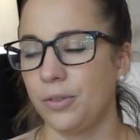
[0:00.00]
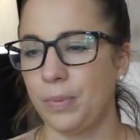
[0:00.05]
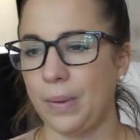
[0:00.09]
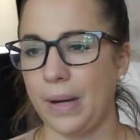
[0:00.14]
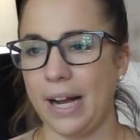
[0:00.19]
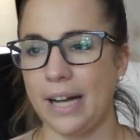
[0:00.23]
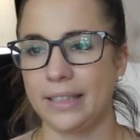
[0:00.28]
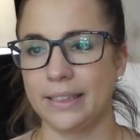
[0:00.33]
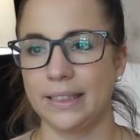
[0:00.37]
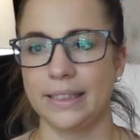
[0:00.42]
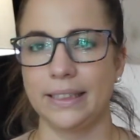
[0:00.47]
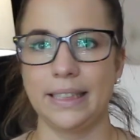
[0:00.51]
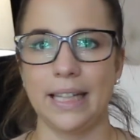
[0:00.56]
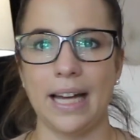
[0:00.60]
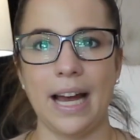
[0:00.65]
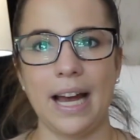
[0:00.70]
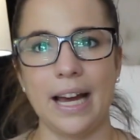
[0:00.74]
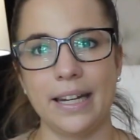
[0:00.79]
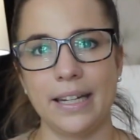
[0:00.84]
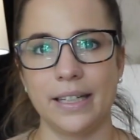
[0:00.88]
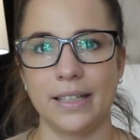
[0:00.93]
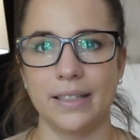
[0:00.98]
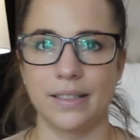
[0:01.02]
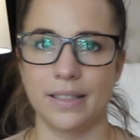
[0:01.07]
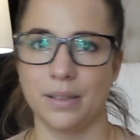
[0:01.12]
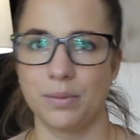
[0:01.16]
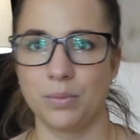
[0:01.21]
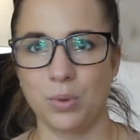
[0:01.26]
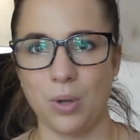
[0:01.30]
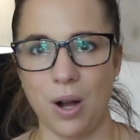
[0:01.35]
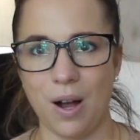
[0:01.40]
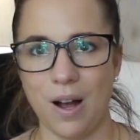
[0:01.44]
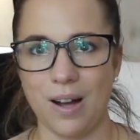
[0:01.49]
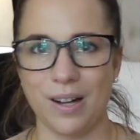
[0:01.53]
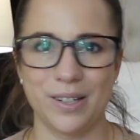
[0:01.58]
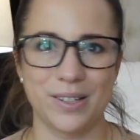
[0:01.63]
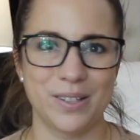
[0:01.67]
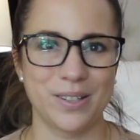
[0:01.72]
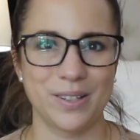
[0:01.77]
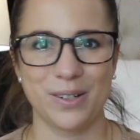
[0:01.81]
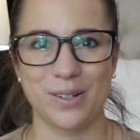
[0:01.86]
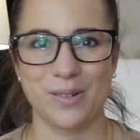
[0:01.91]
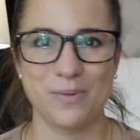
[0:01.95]
practice adding some
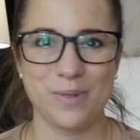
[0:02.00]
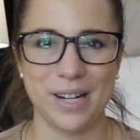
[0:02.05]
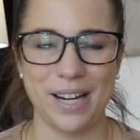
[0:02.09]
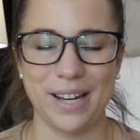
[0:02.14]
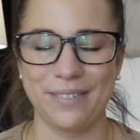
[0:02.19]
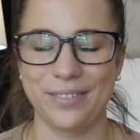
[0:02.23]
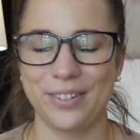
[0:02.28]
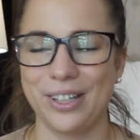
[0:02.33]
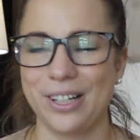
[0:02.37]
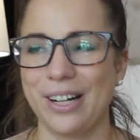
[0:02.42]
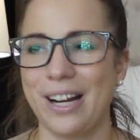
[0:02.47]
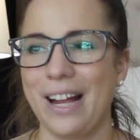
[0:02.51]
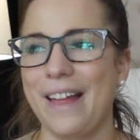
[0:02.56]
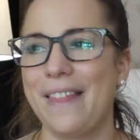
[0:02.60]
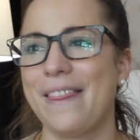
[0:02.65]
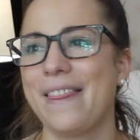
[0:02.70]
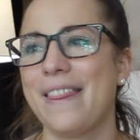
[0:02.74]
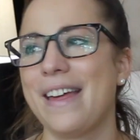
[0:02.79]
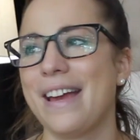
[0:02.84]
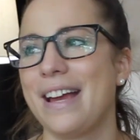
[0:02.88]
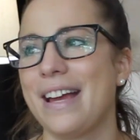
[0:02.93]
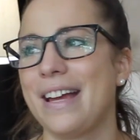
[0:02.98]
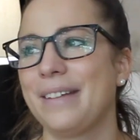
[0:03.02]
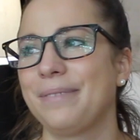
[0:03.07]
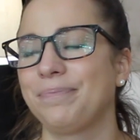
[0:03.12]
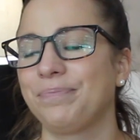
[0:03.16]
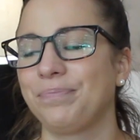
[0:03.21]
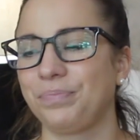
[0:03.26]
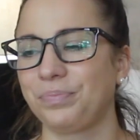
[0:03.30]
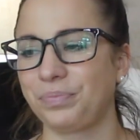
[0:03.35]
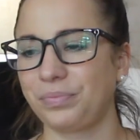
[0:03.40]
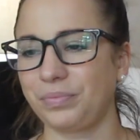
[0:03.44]
rocks or whatever. And then